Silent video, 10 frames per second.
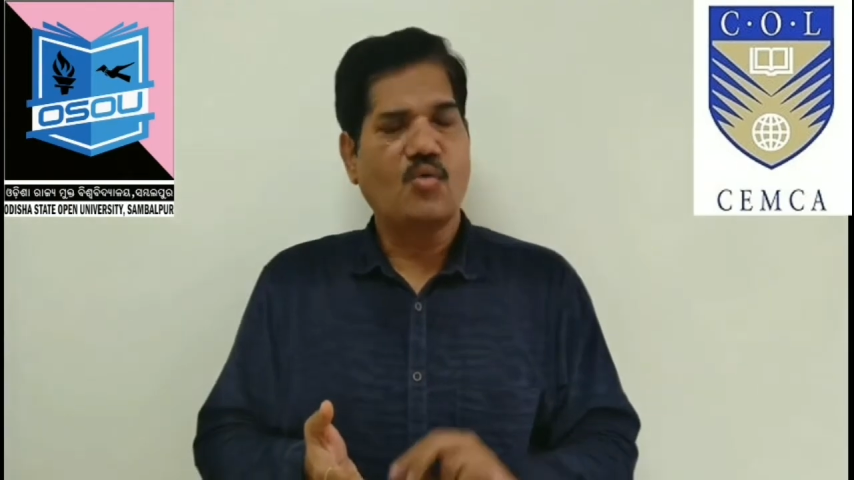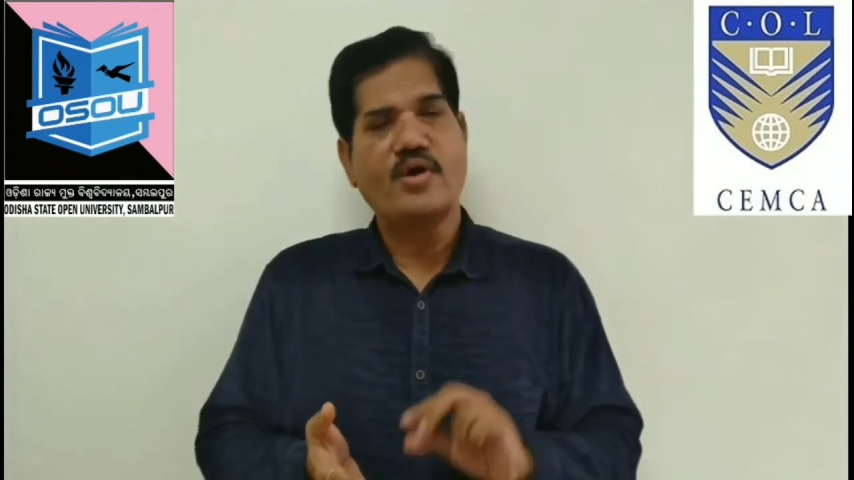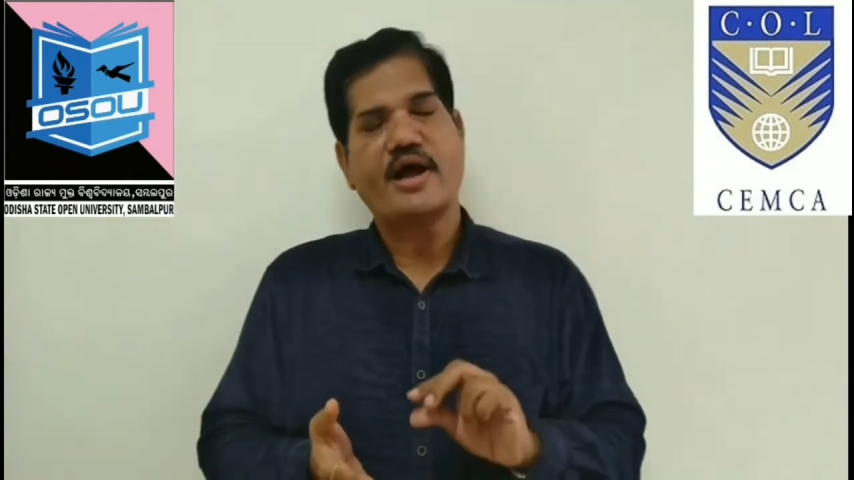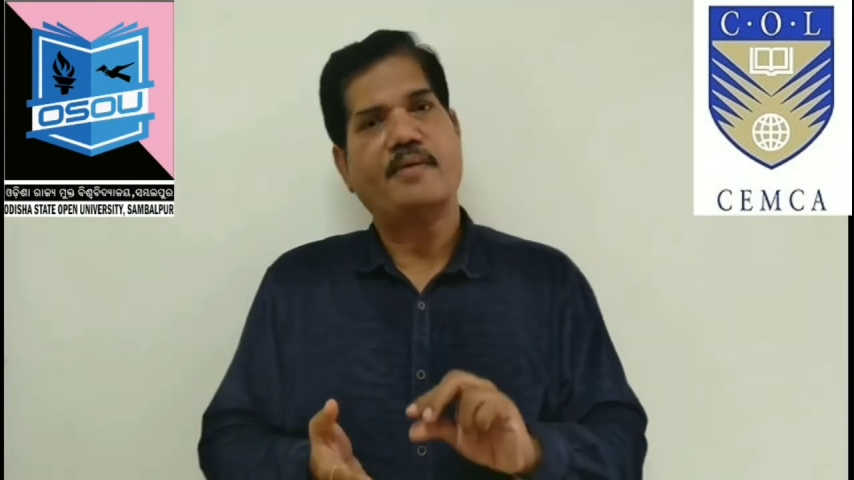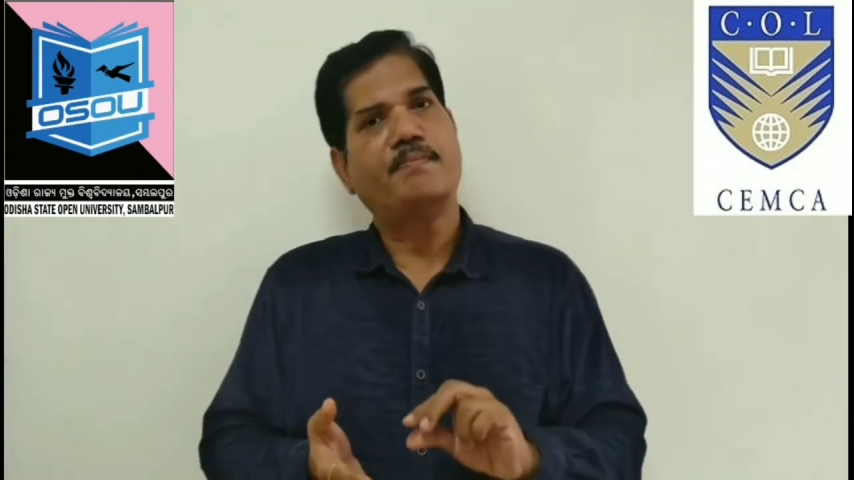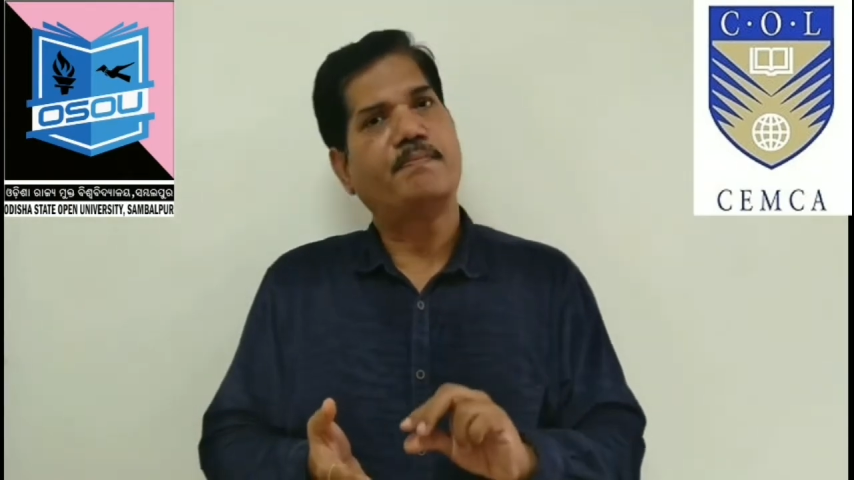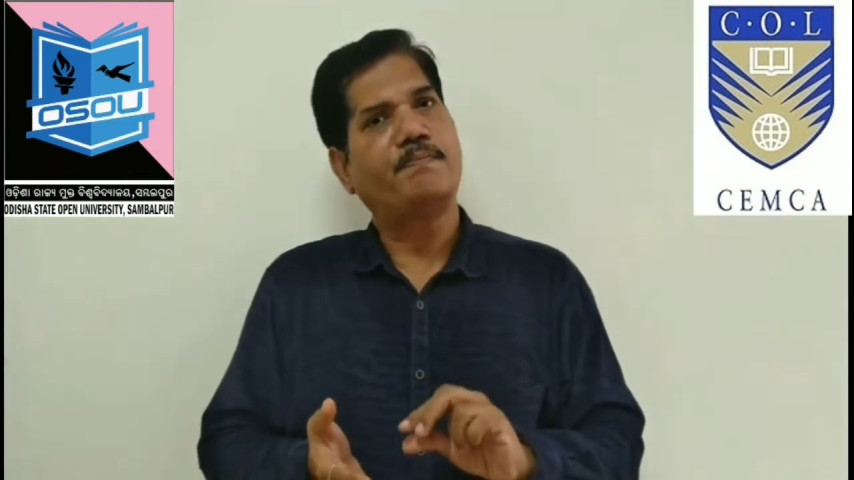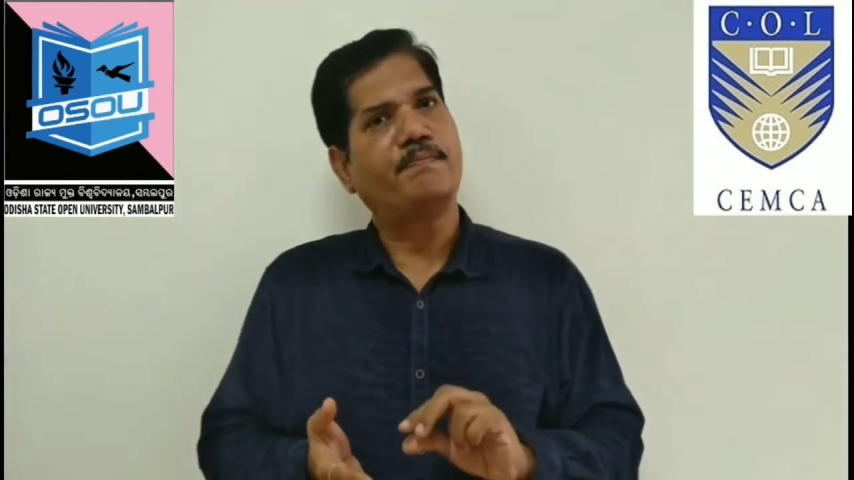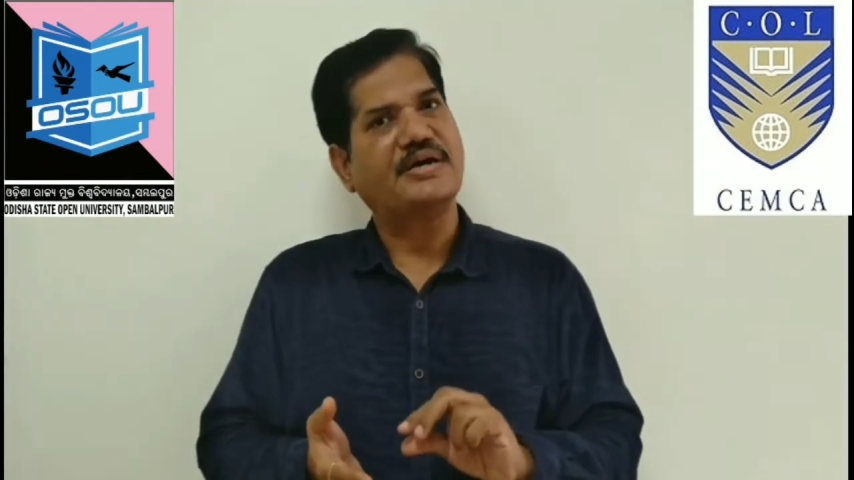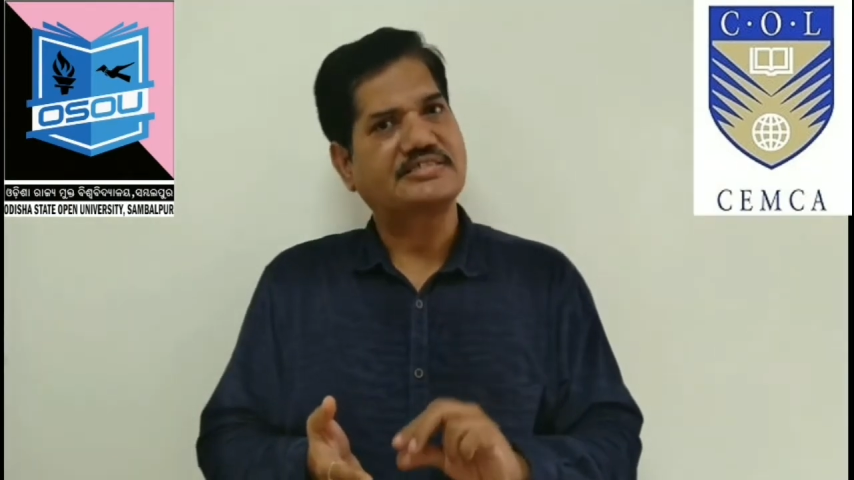we
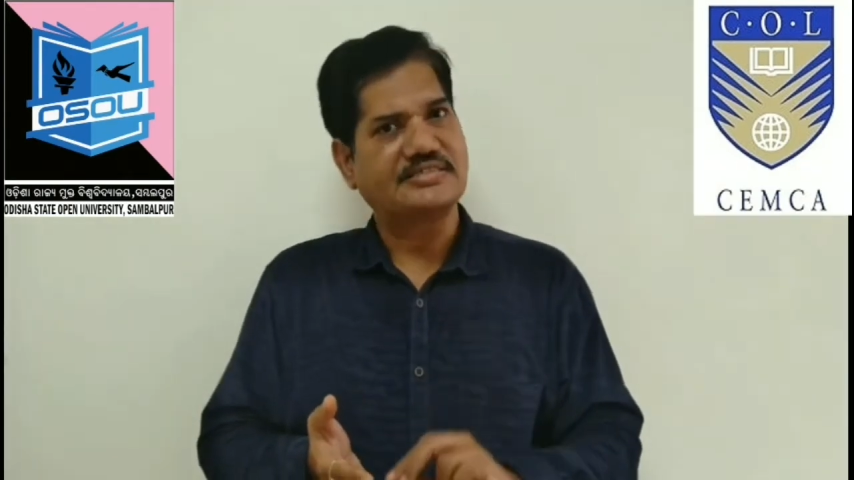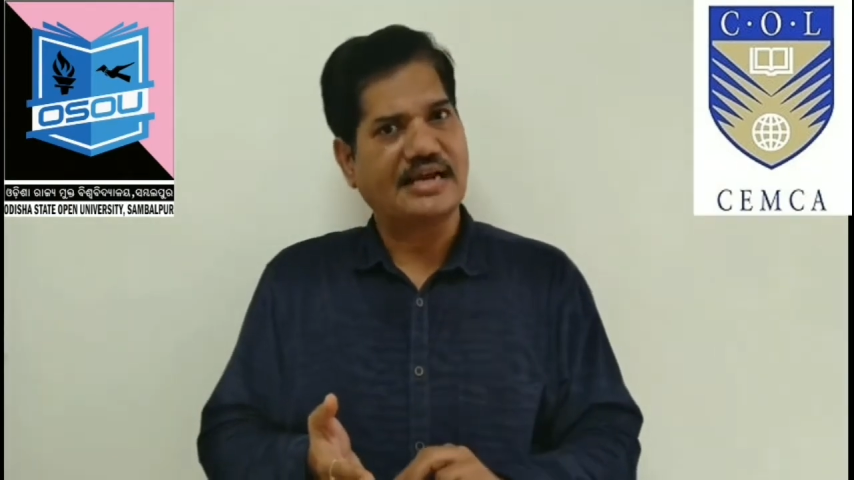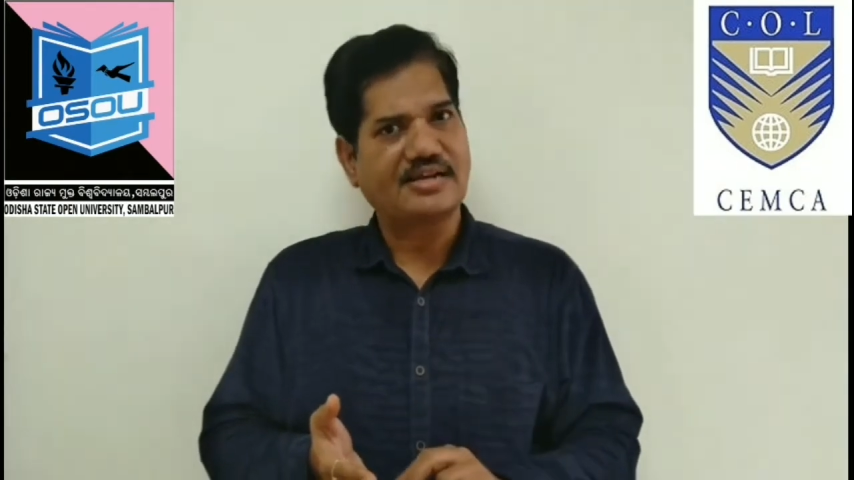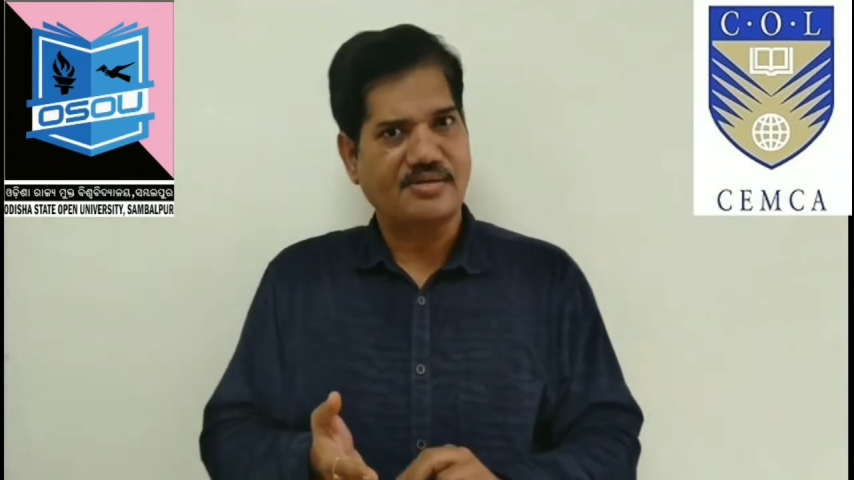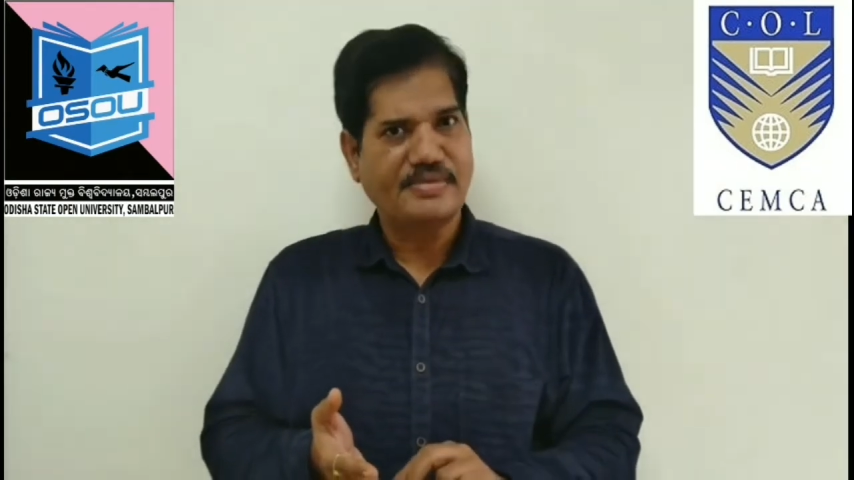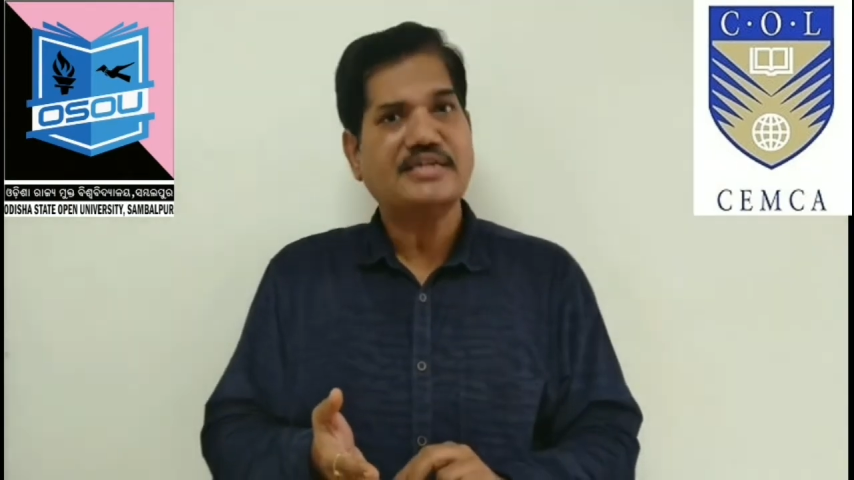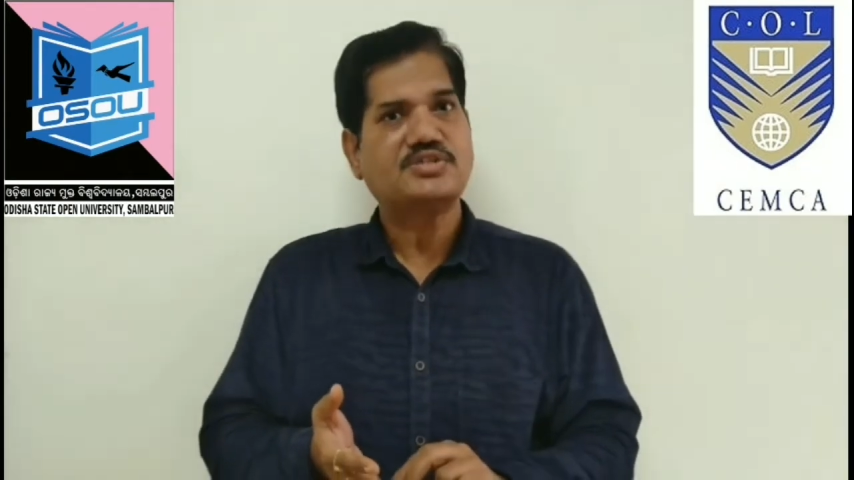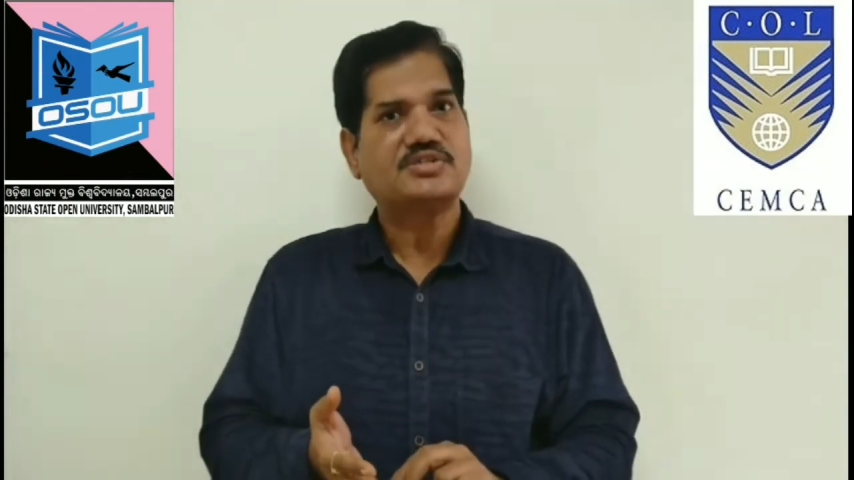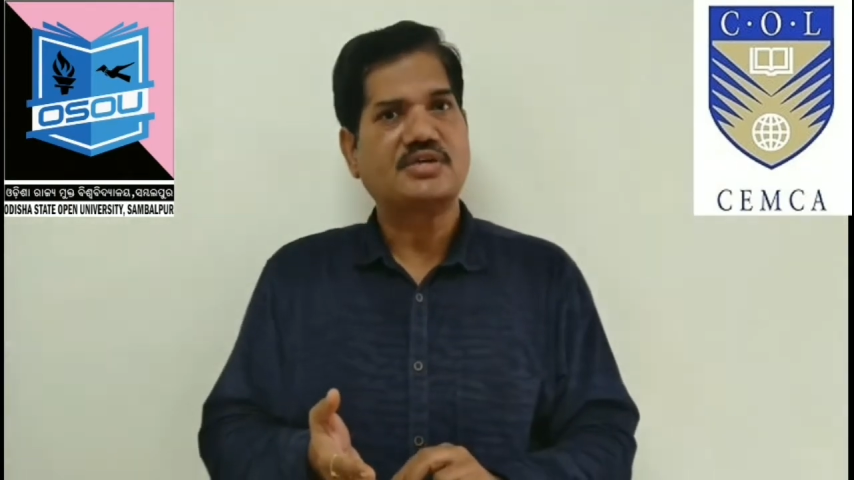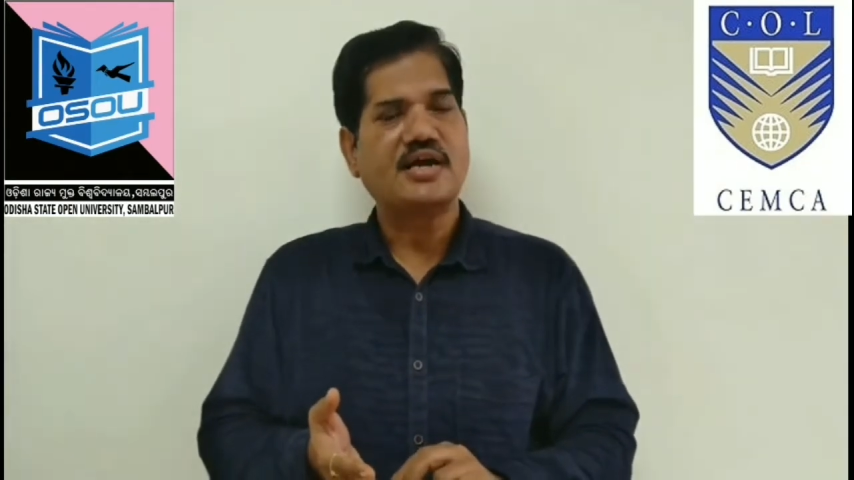have personal
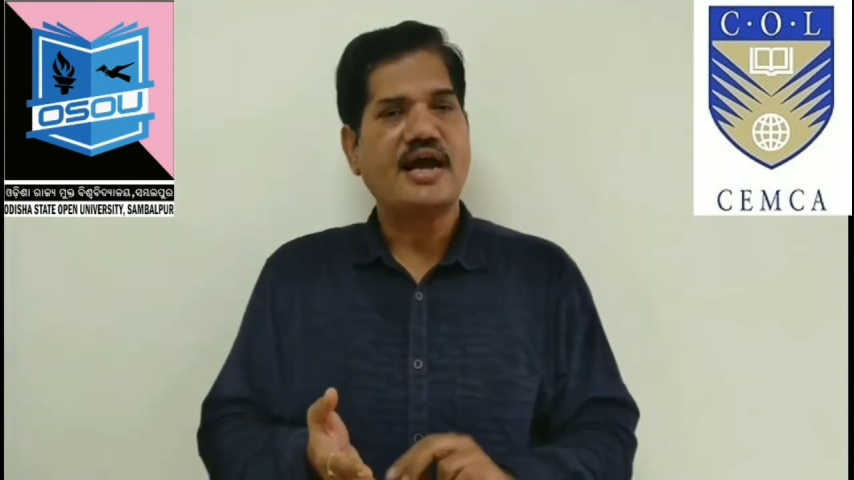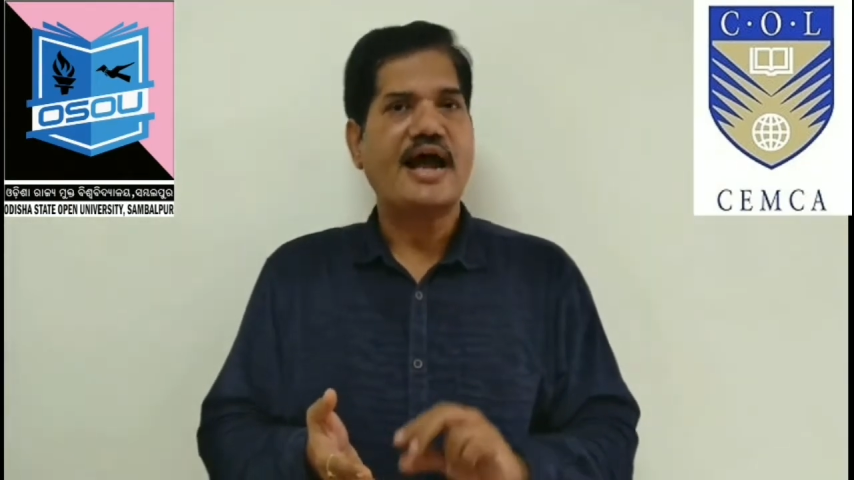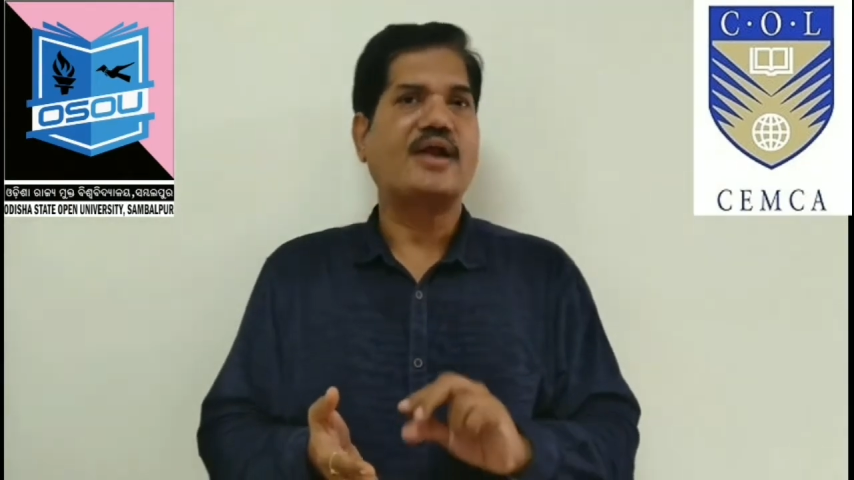comments,